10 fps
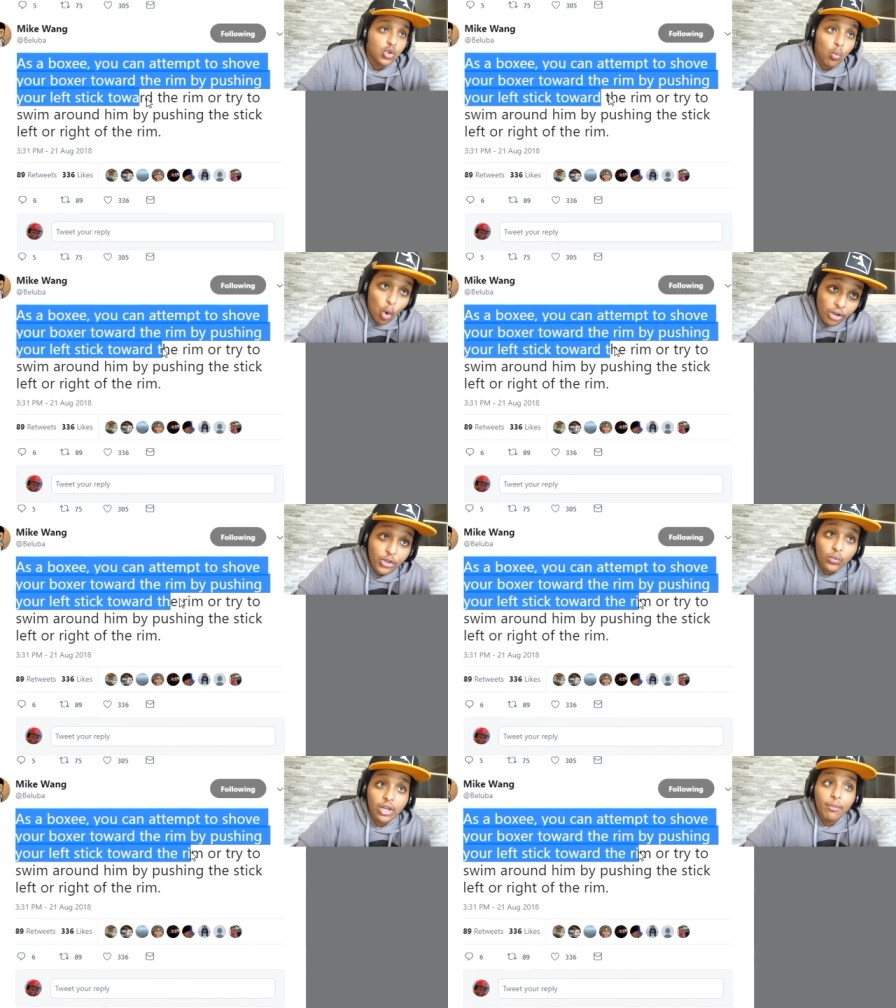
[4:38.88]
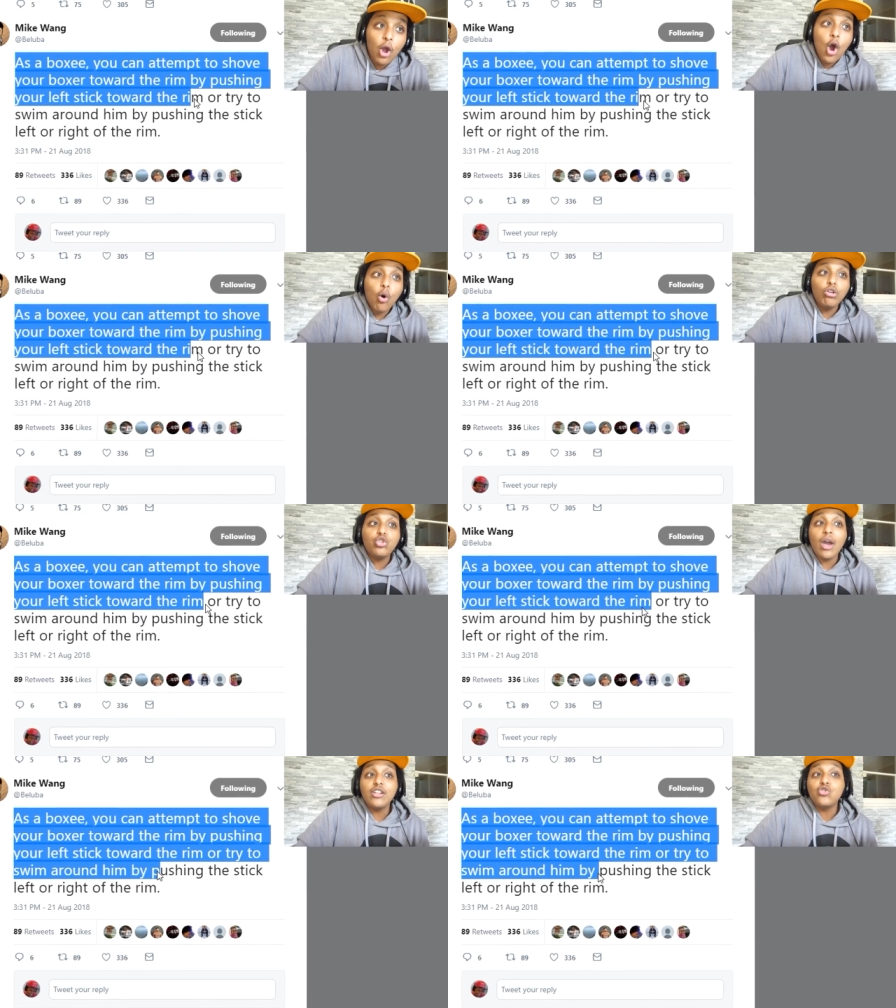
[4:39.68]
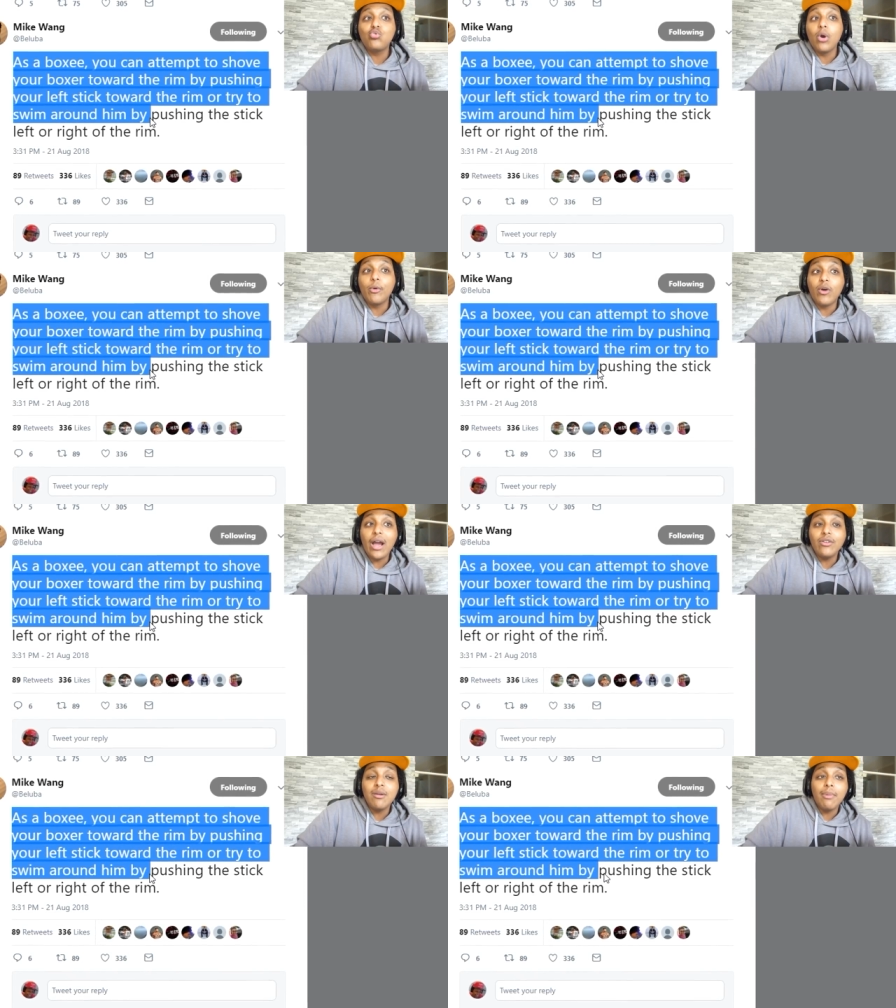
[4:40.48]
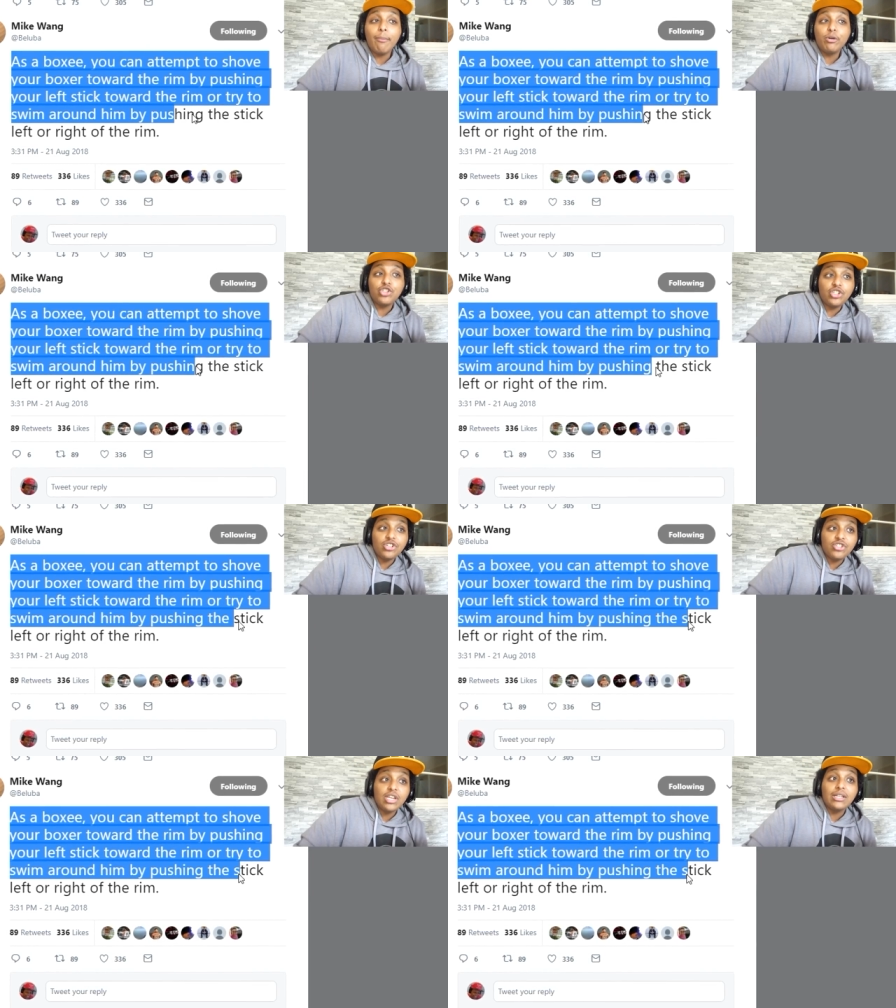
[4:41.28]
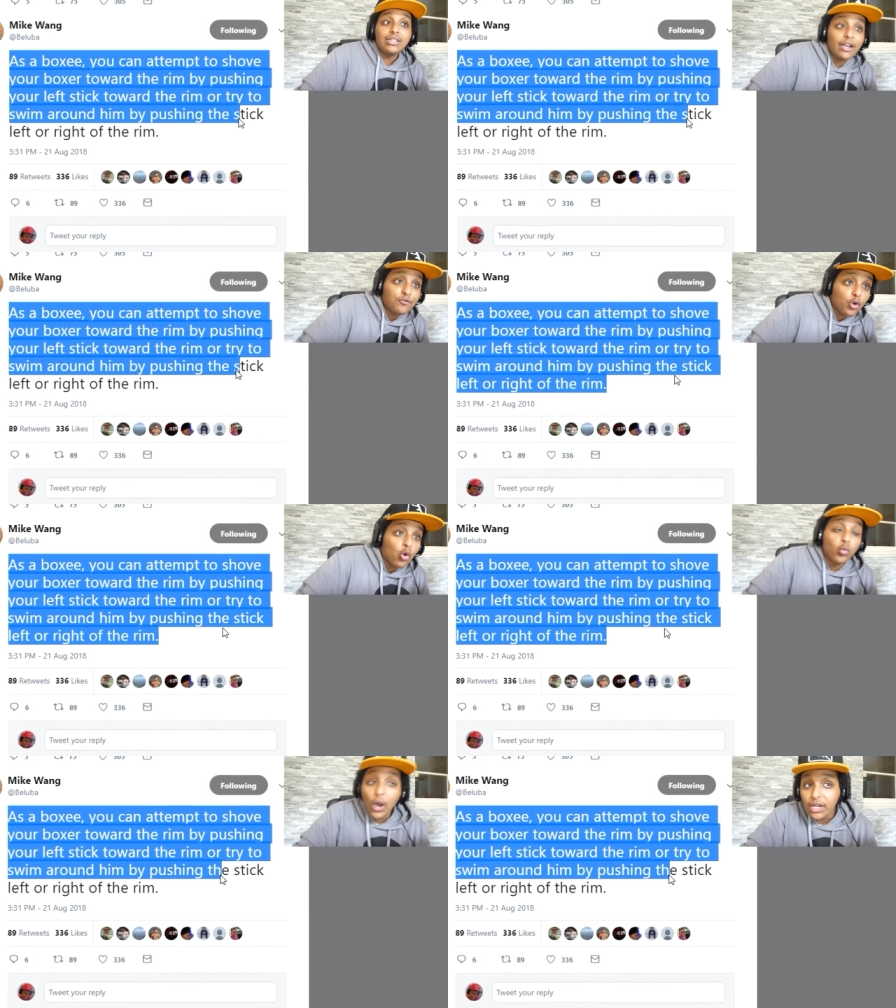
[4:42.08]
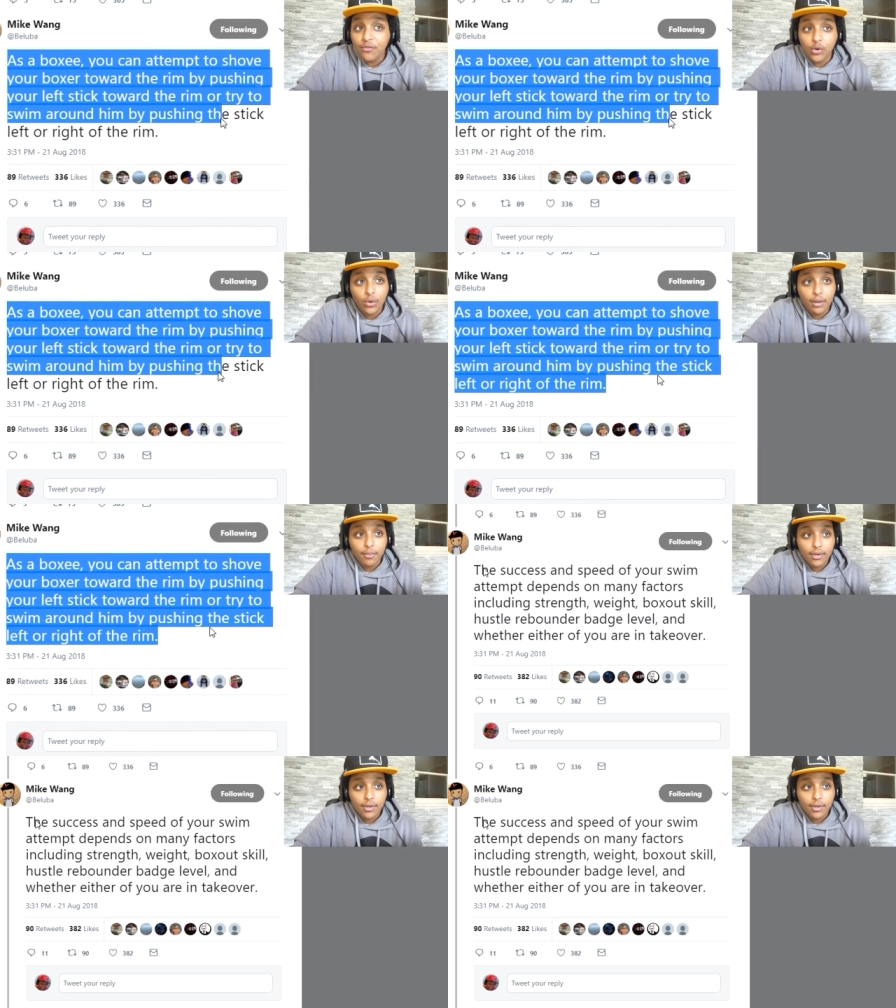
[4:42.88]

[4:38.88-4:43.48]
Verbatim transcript: toward the rim, or try to swim around him by pushing your stick left or right of the rim.